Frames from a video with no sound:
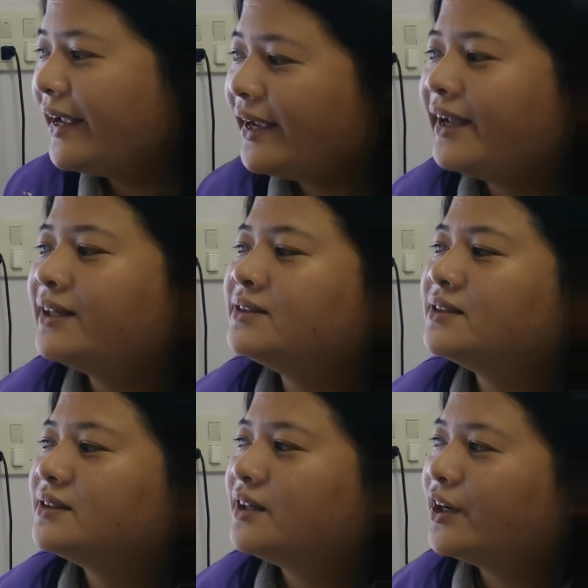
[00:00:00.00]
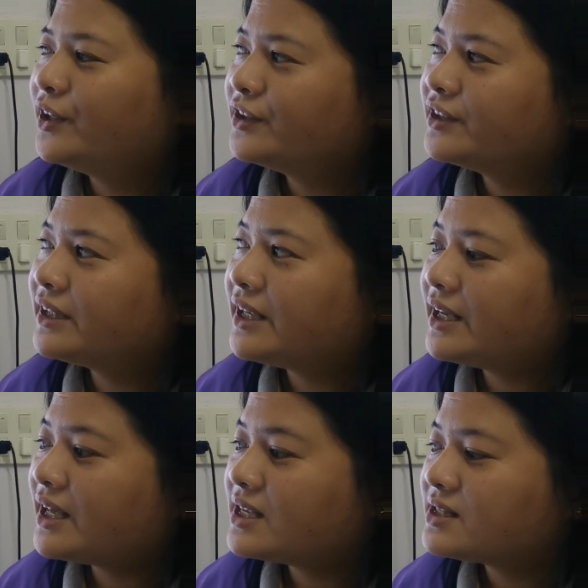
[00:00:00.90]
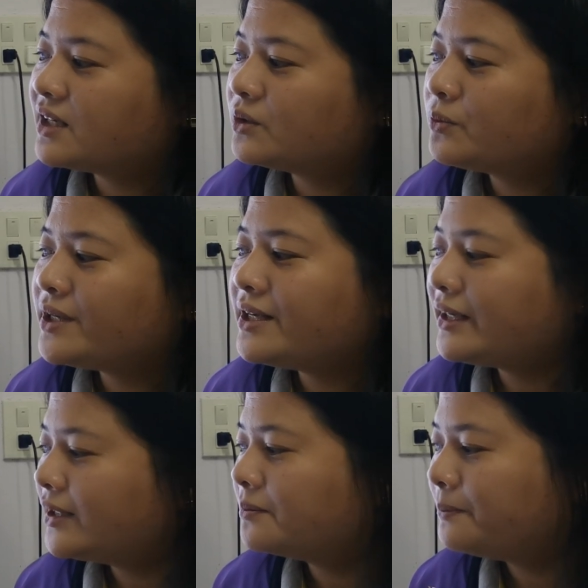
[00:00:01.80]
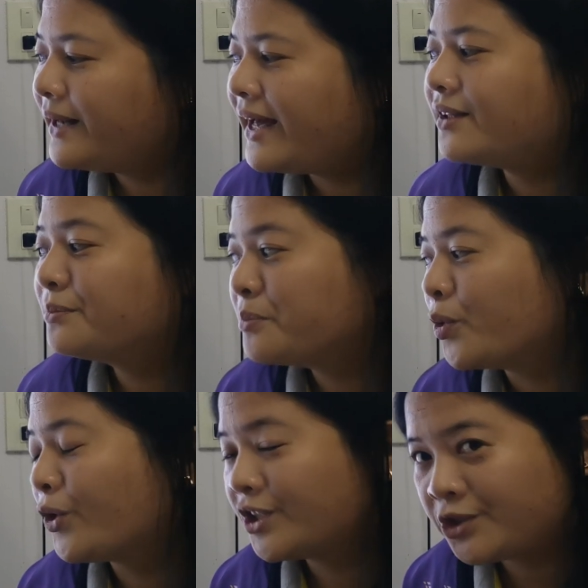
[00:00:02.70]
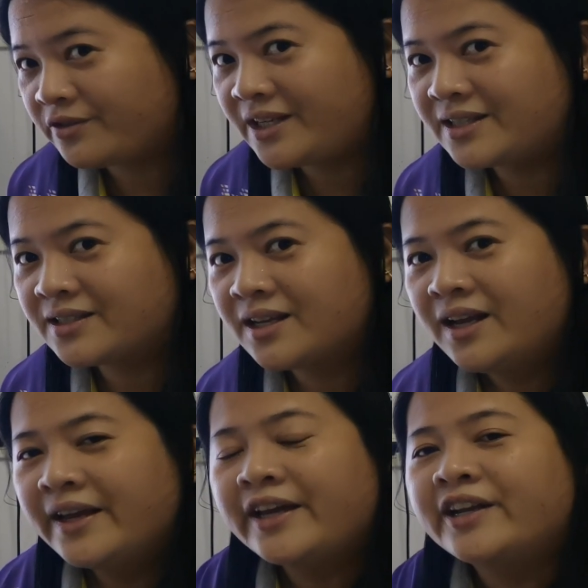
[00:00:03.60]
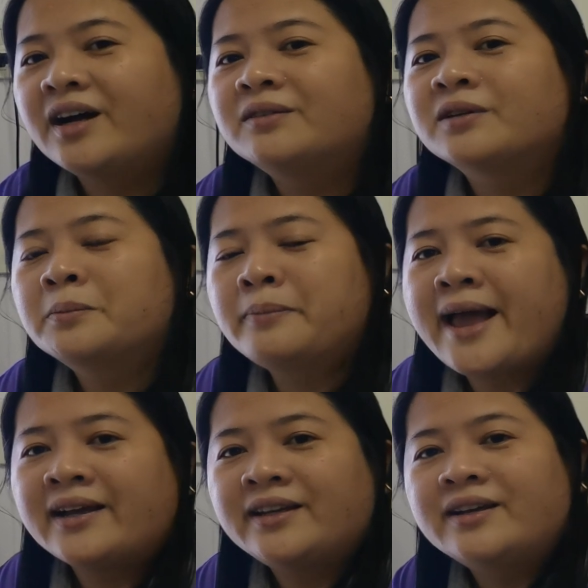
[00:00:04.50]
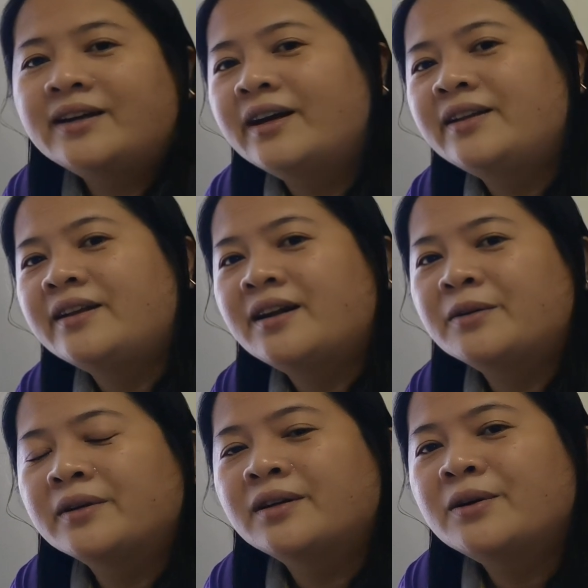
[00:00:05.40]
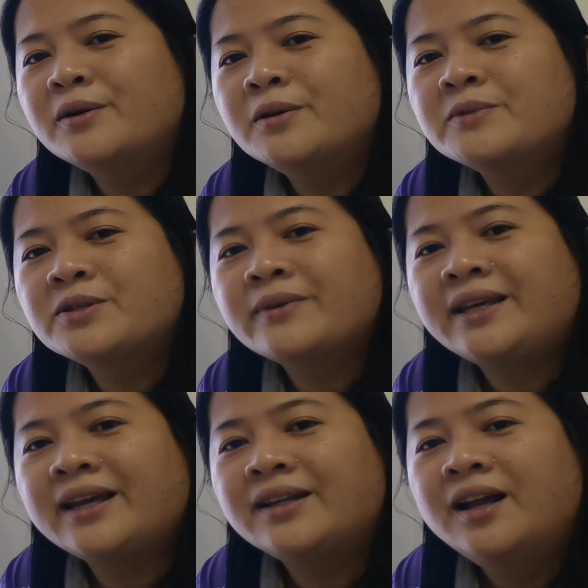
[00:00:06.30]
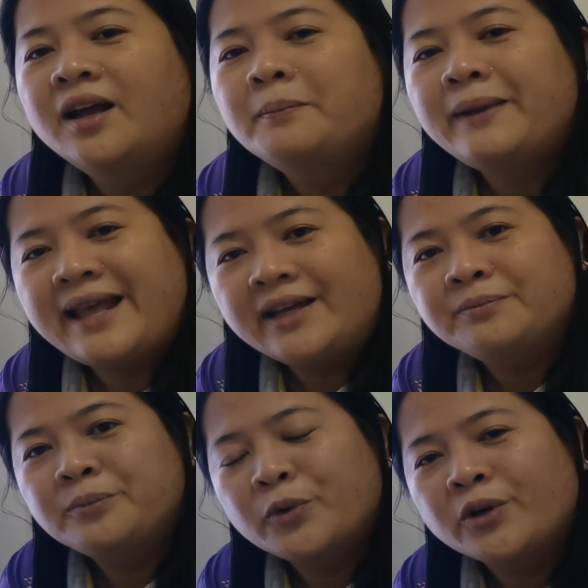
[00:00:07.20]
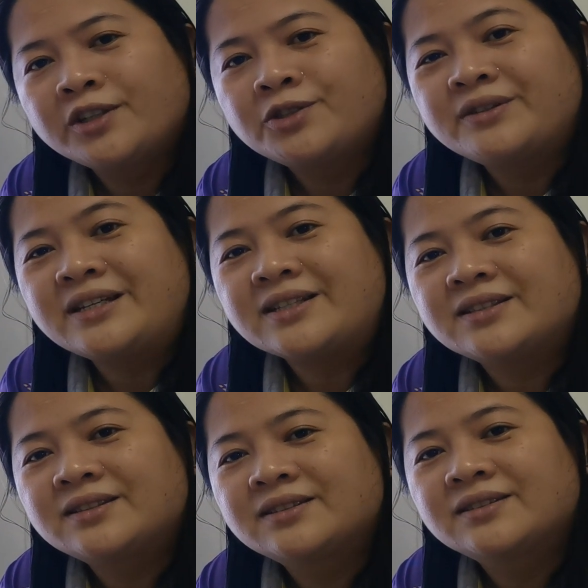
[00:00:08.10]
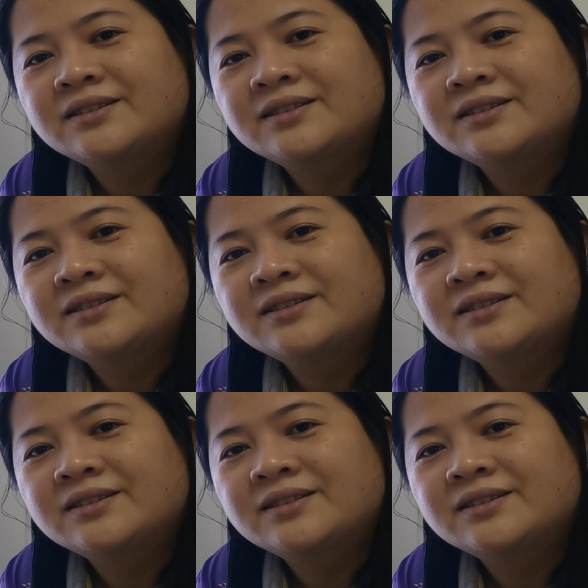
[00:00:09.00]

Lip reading: And another thing is that we can plant more trees. In our backyard, in our homes, we can plant more trees.